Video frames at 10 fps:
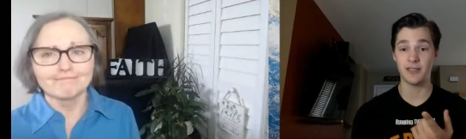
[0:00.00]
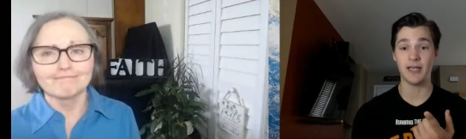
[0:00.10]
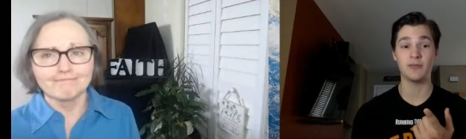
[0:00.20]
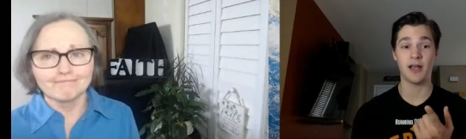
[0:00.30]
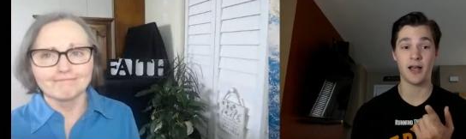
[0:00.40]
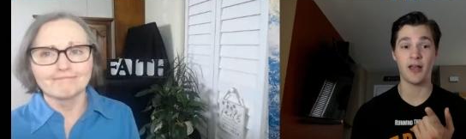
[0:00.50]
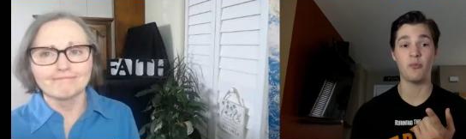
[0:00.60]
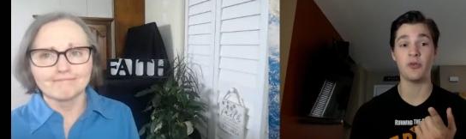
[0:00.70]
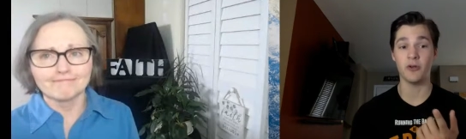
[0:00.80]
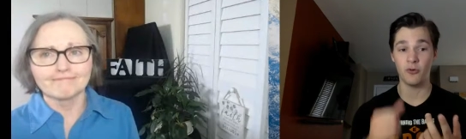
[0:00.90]
Speaker 1: the same
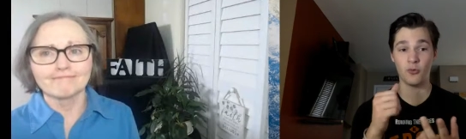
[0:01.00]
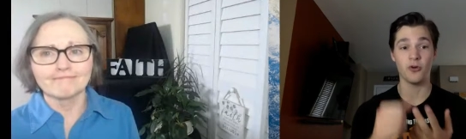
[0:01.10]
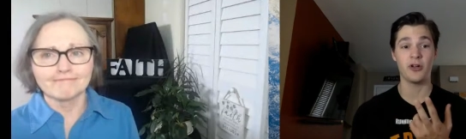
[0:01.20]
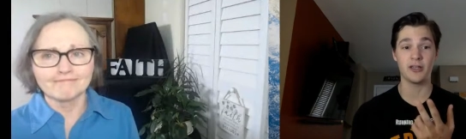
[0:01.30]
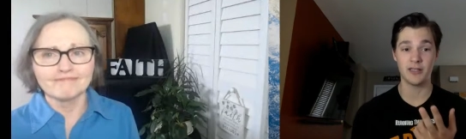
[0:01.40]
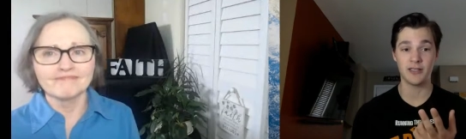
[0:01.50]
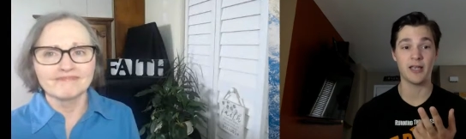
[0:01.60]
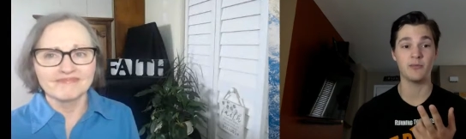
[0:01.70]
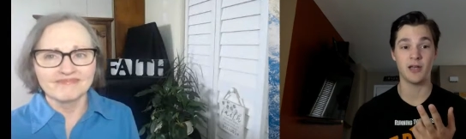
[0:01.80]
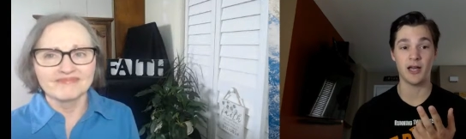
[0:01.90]
time. We go to work mm-hmm. at
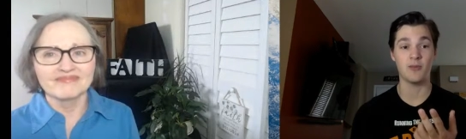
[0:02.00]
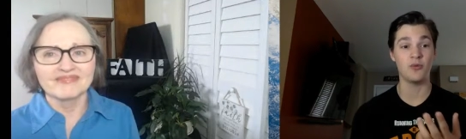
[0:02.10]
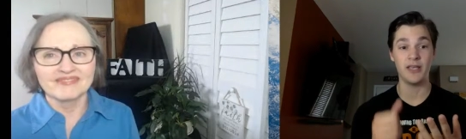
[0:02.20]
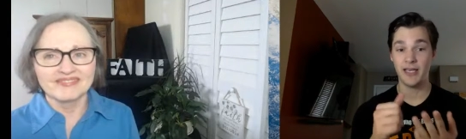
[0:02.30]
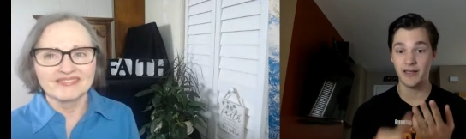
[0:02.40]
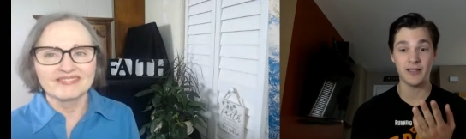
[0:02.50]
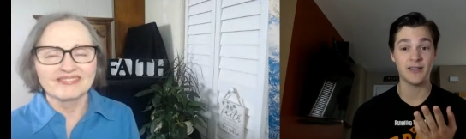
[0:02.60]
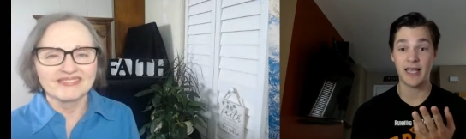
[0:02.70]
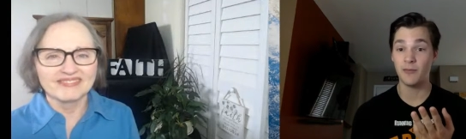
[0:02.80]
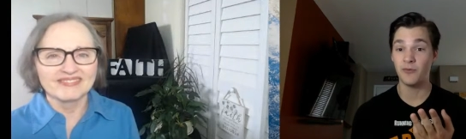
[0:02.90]
the same time. We eat the
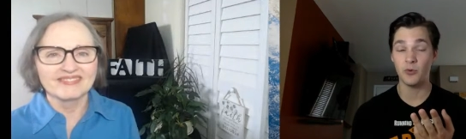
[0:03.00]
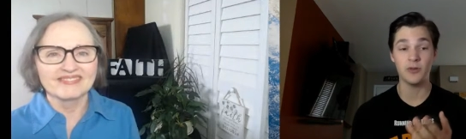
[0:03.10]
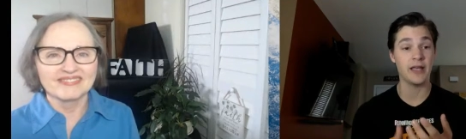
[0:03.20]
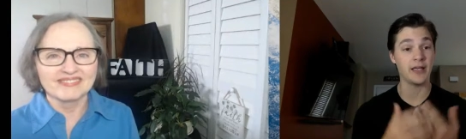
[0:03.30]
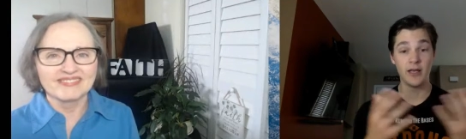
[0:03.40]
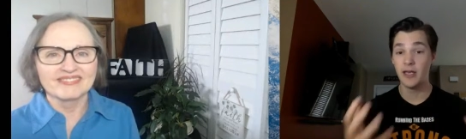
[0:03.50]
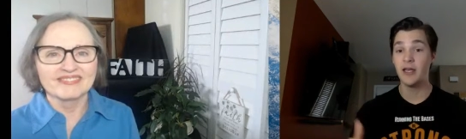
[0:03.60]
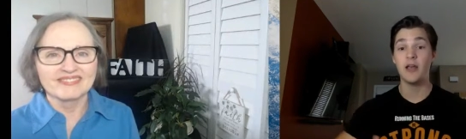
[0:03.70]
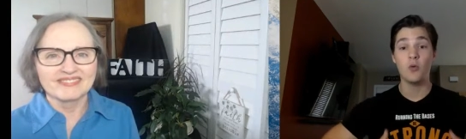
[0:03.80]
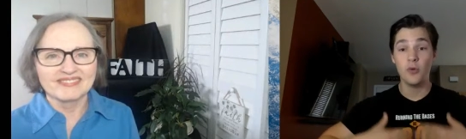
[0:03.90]
same food. Like
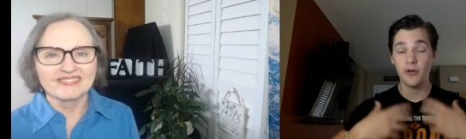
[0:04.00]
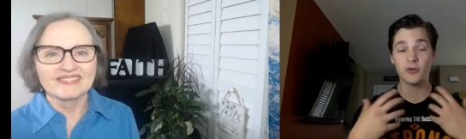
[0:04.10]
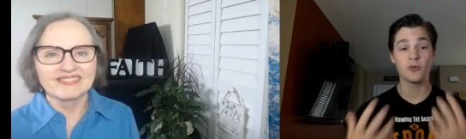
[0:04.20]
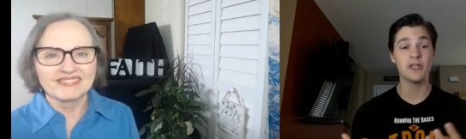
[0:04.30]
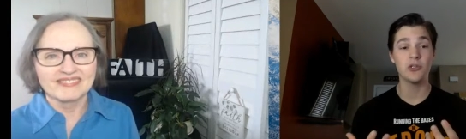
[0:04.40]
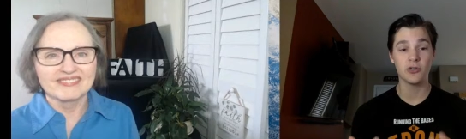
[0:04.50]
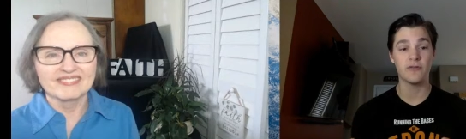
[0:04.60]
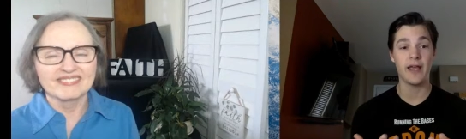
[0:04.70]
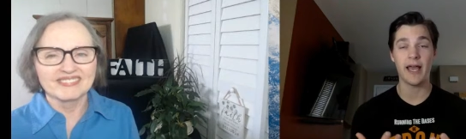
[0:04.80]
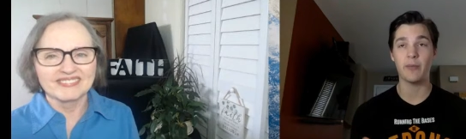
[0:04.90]
we are creatures
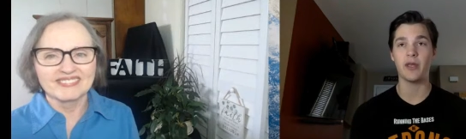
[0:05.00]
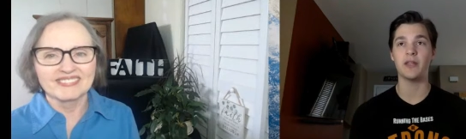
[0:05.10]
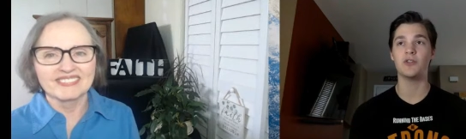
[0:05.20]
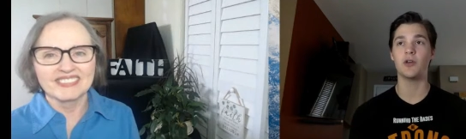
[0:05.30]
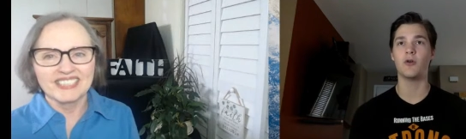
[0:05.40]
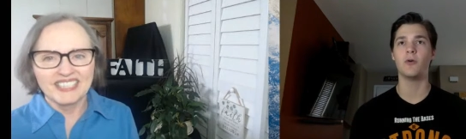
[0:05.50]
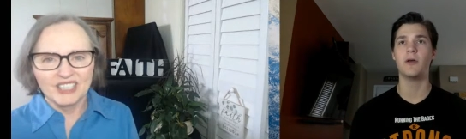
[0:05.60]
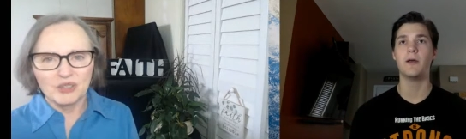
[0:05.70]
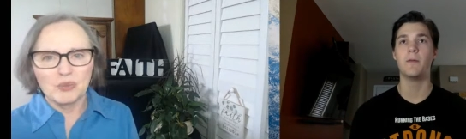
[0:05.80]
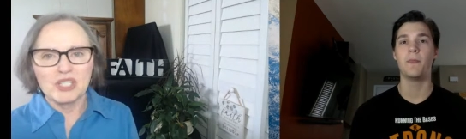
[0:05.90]
of habit, and so
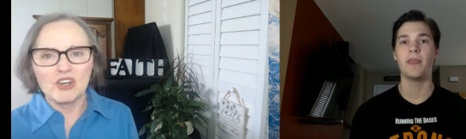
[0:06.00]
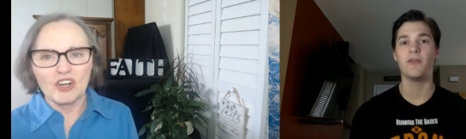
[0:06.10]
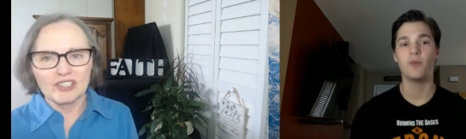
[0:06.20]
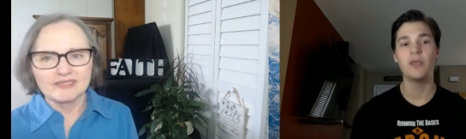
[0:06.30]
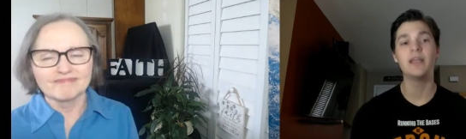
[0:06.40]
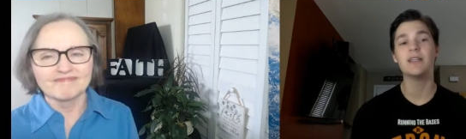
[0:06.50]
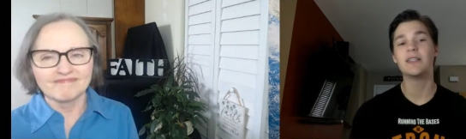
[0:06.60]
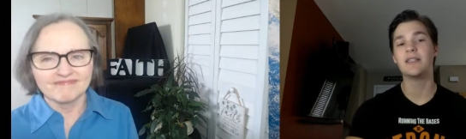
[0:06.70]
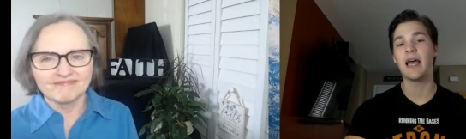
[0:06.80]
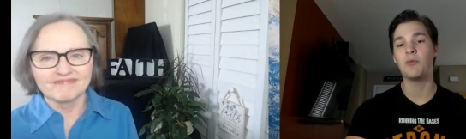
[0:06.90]
Speaker 2: we are. We can
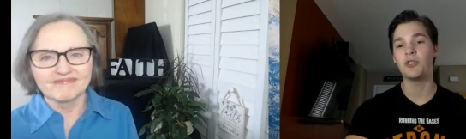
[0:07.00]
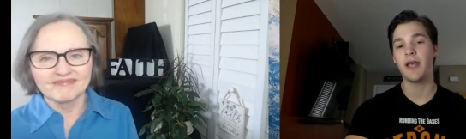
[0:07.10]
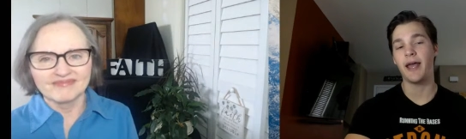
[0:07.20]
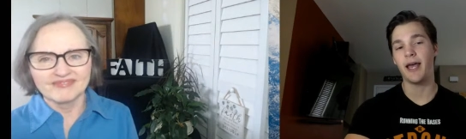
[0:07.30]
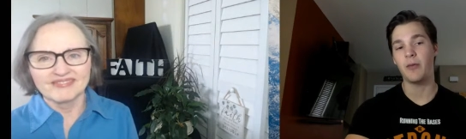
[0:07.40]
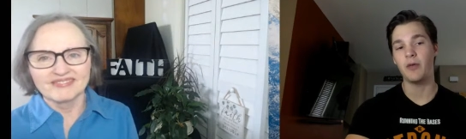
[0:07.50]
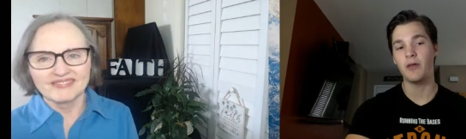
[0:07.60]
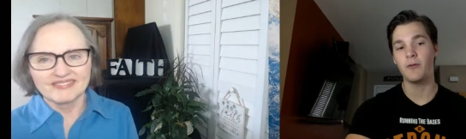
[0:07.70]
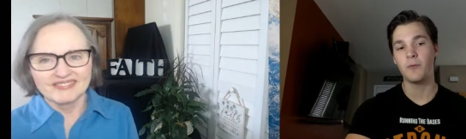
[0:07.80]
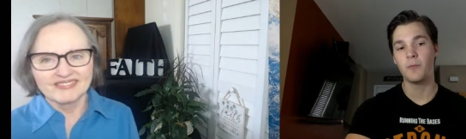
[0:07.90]
Speaker 1: establish a
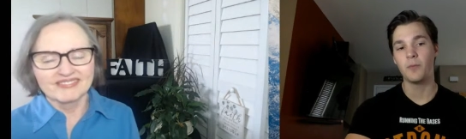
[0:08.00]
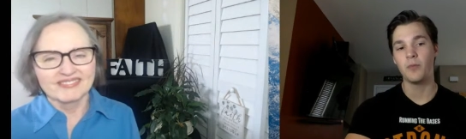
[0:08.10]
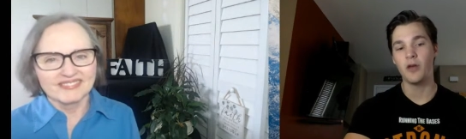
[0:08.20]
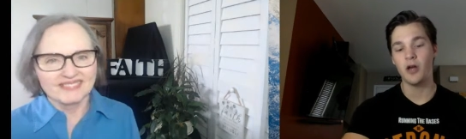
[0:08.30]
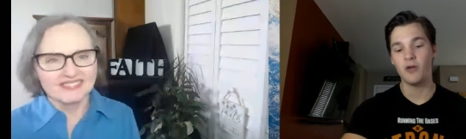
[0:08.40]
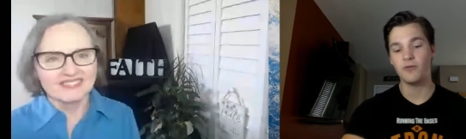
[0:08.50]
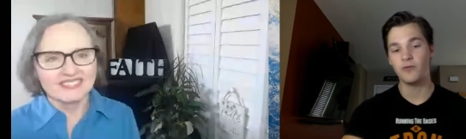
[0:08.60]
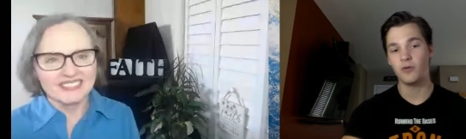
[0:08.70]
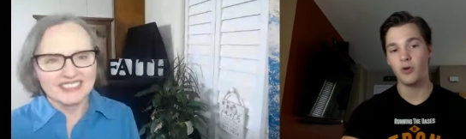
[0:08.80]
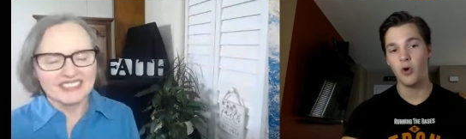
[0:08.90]
habit of
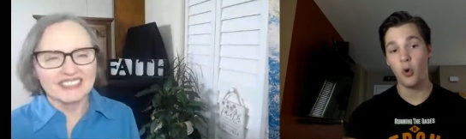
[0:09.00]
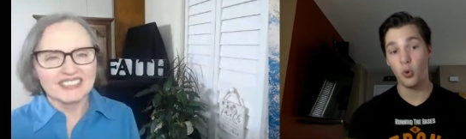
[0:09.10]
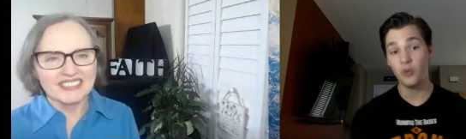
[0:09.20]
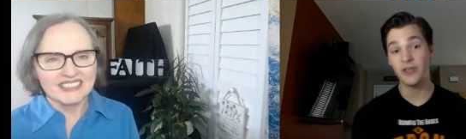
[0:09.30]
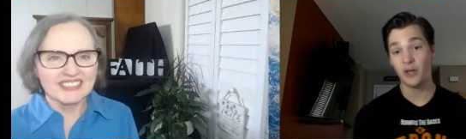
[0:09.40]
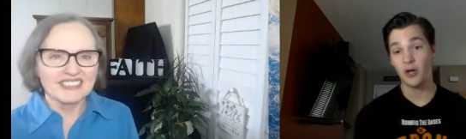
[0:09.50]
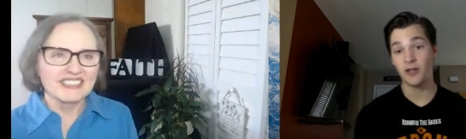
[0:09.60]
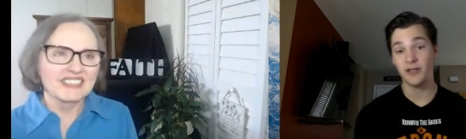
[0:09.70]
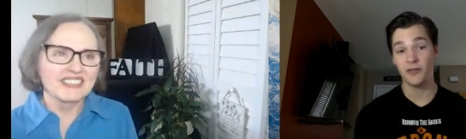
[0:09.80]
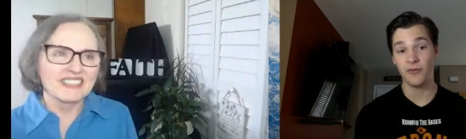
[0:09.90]
holding
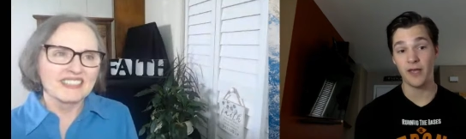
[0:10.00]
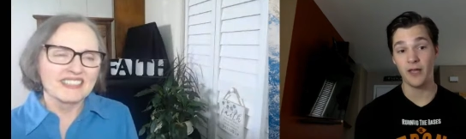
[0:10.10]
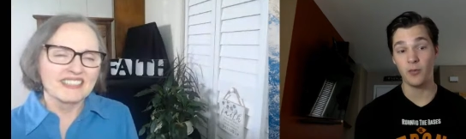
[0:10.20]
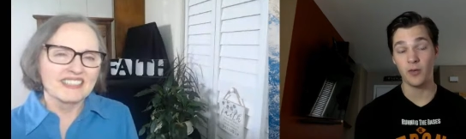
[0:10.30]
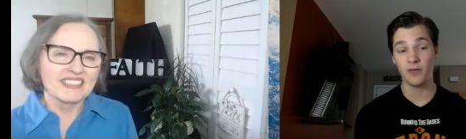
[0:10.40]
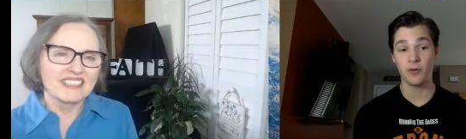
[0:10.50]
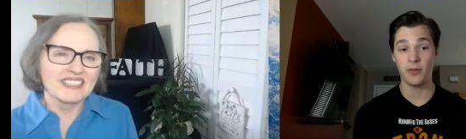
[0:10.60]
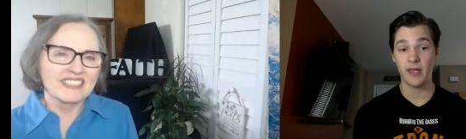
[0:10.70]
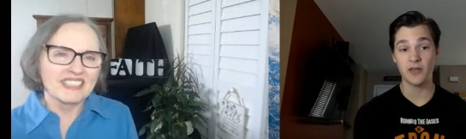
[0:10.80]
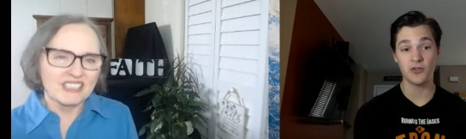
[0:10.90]
on to faith whenever
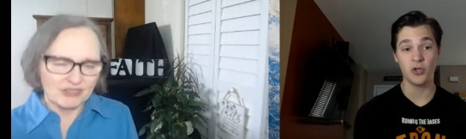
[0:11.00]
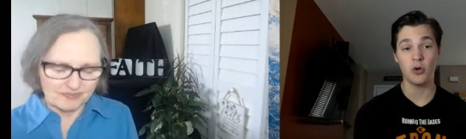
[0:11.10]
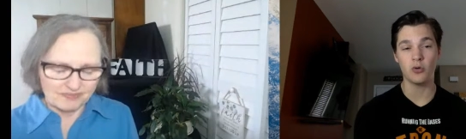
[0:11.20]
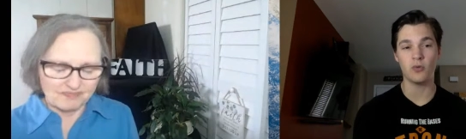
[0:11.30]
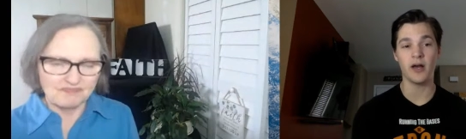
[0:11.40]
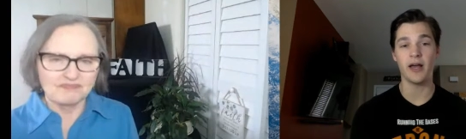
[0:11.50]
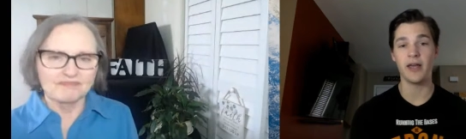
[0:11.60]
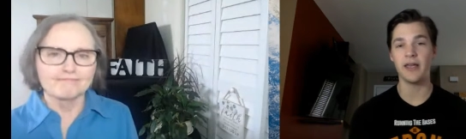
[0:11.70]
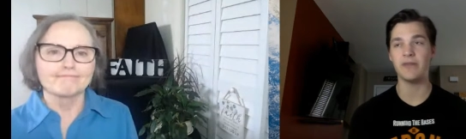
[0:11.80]
things go awry.